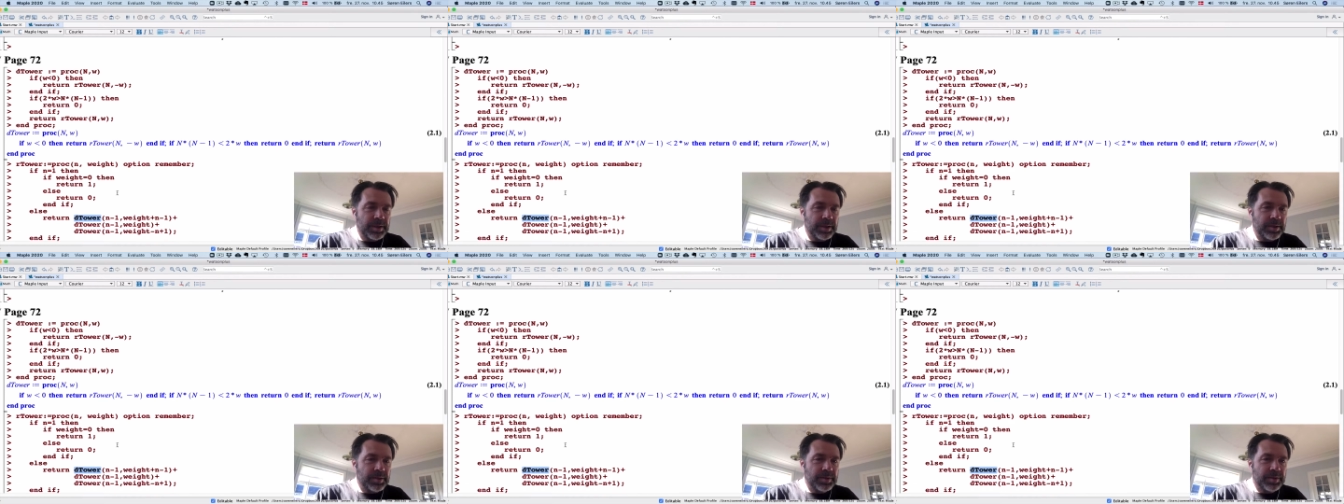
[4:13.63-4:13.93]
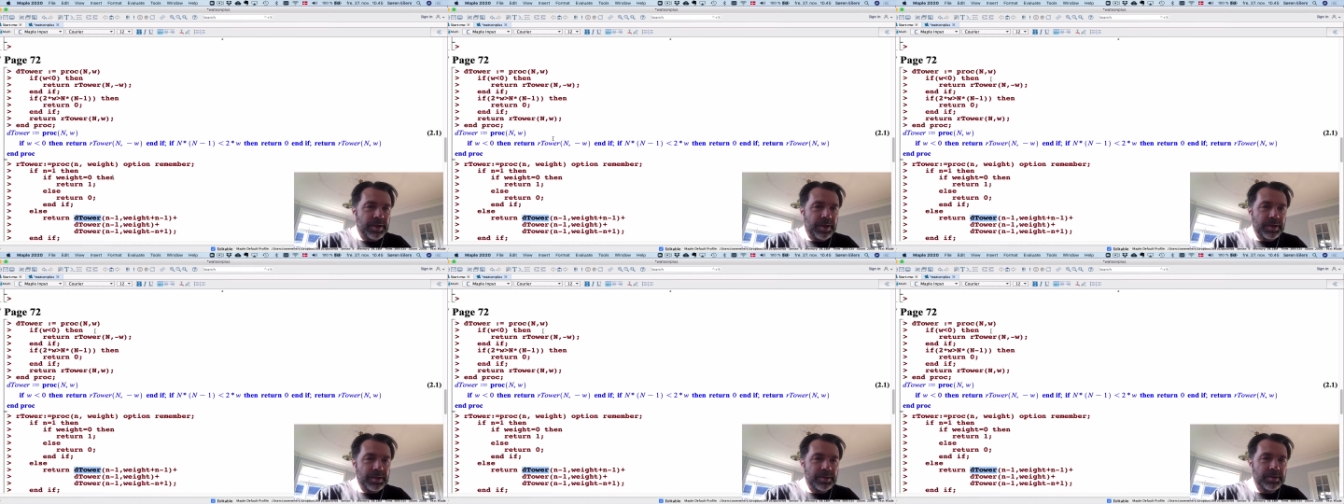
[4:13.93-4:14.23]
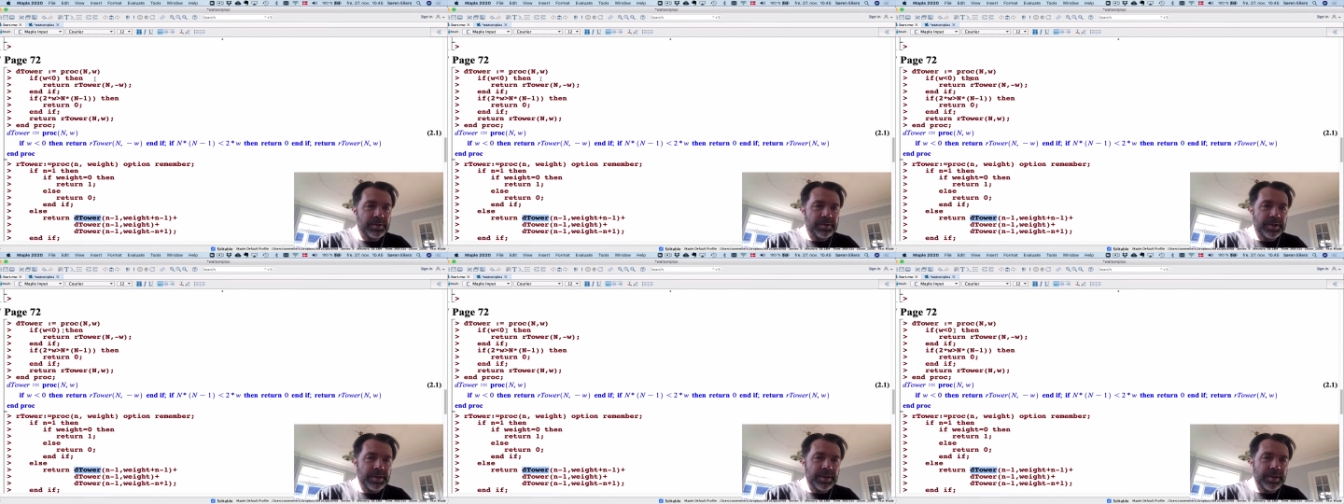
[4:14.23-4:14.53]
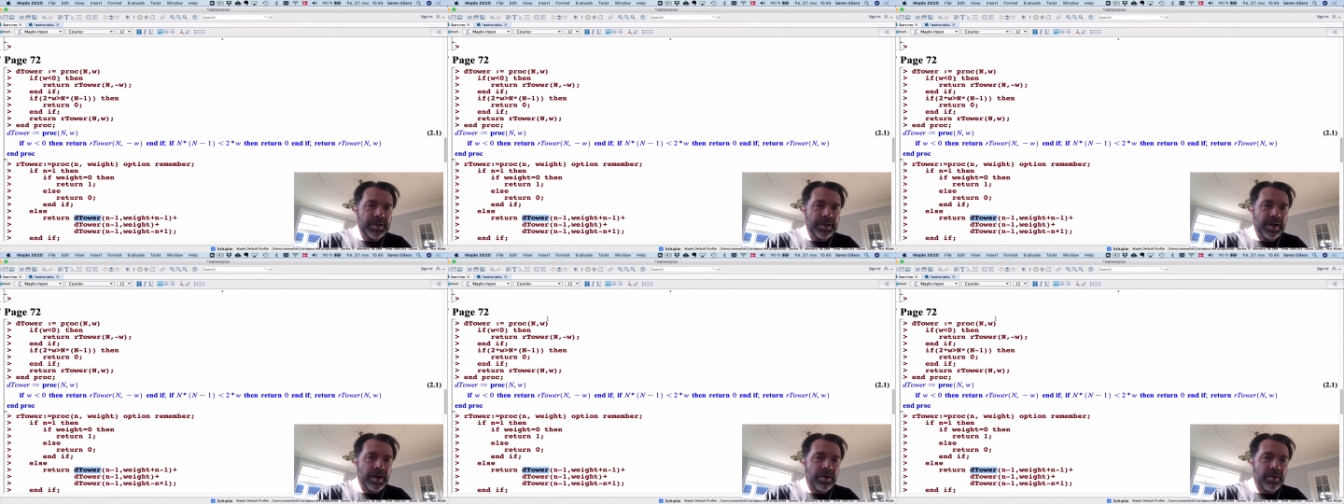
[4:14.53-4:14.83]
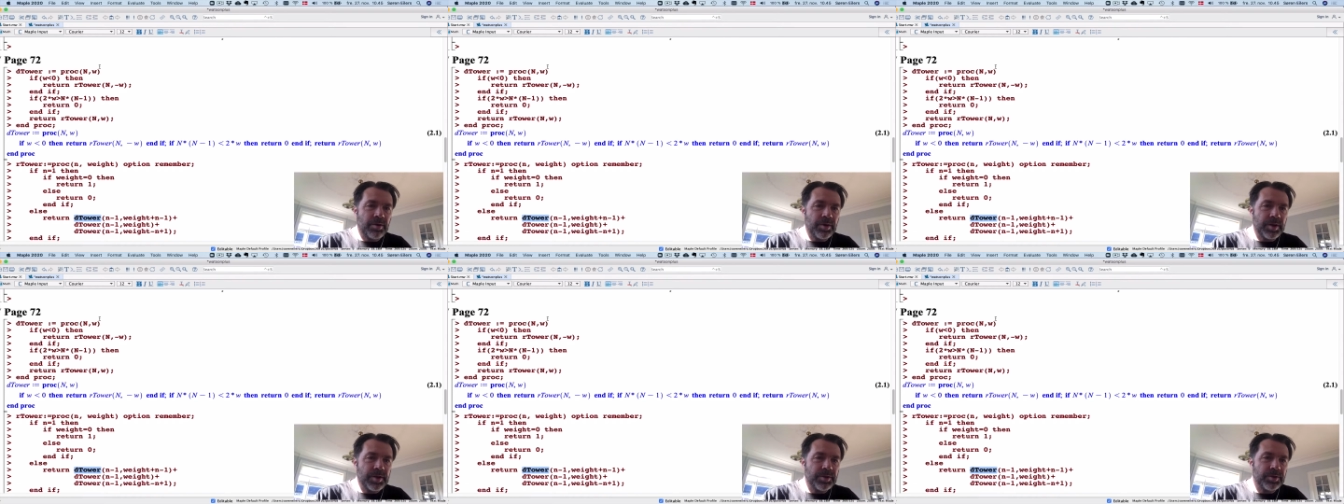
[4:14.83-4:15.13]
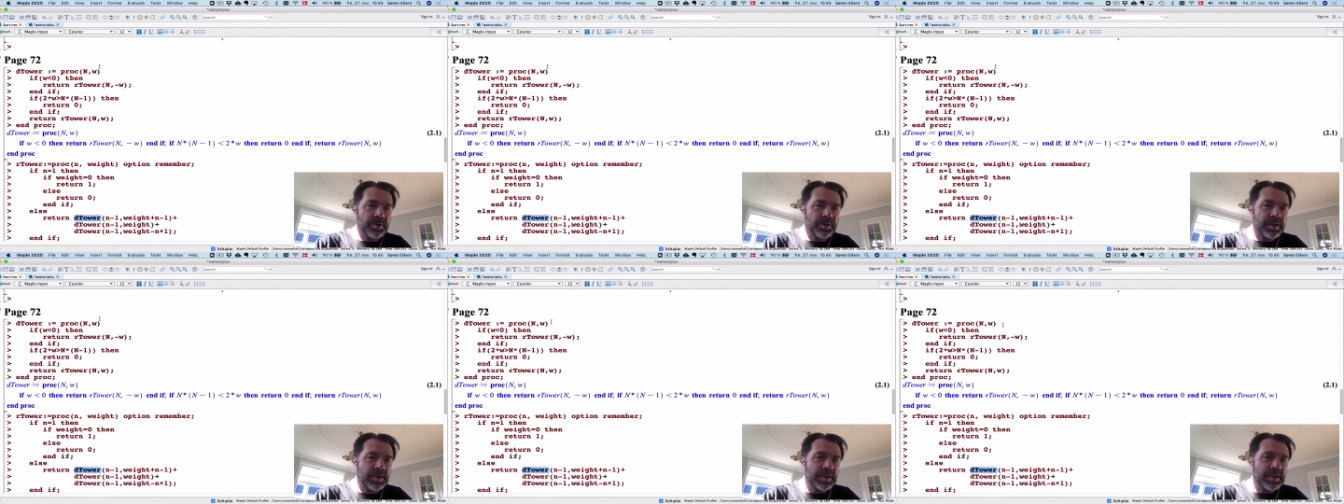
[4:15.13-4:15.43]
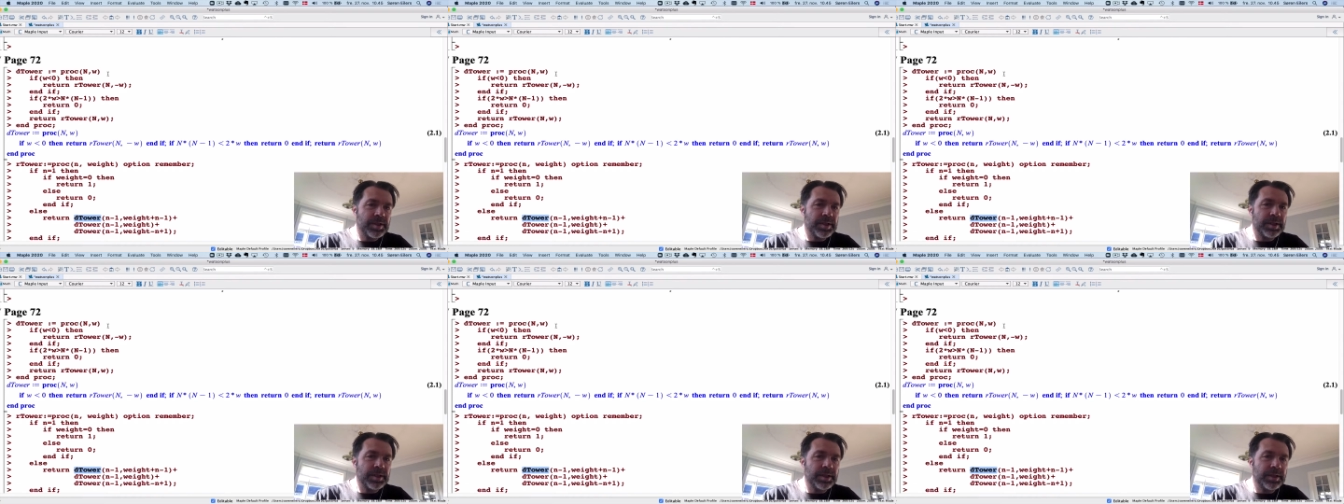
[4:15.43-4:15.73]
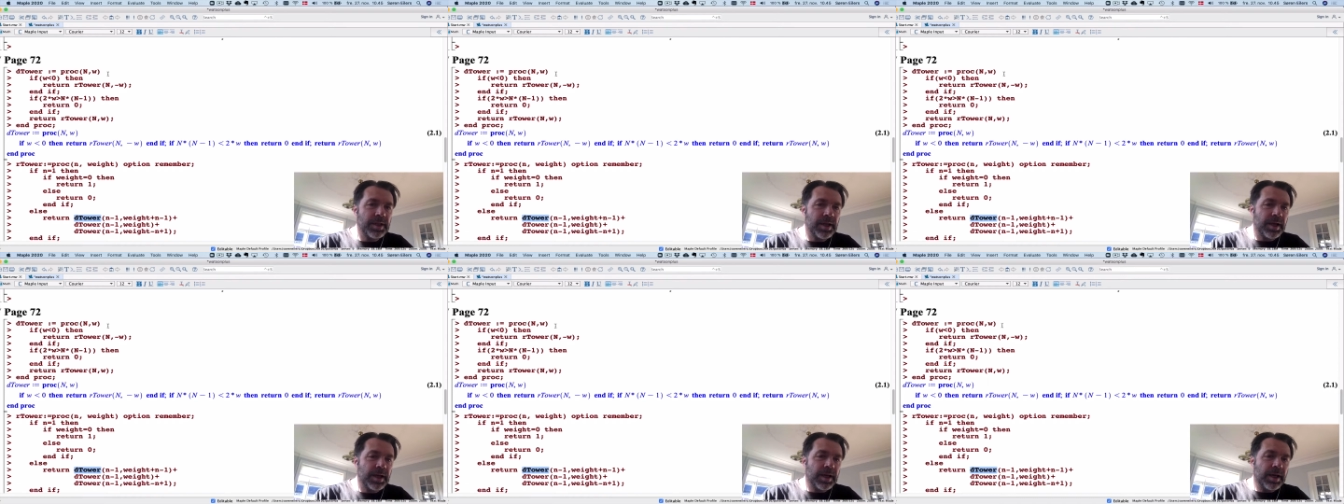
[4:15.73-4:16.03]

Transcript: is that D tower, as you can see,